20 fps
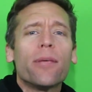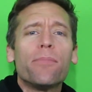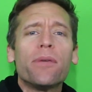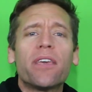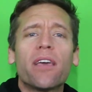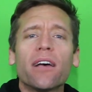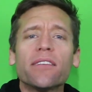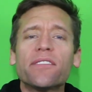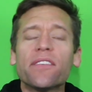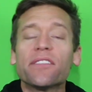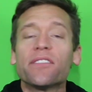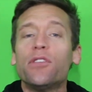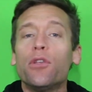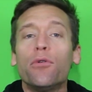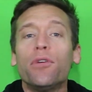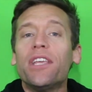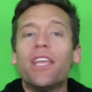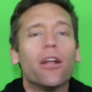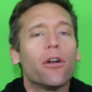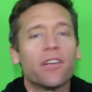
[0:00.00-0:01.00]
And because this
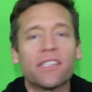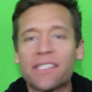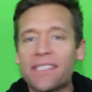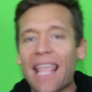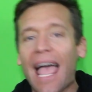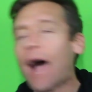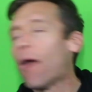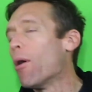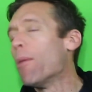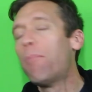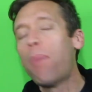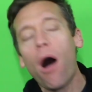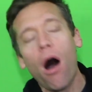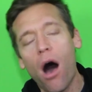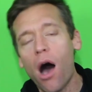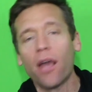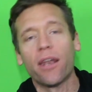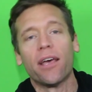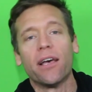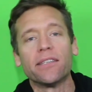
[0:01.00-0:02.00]
new year is now
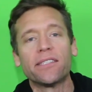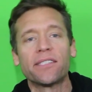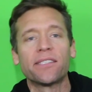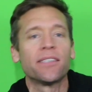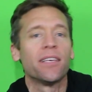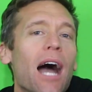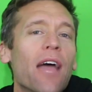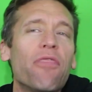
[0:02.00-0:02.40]
upon us,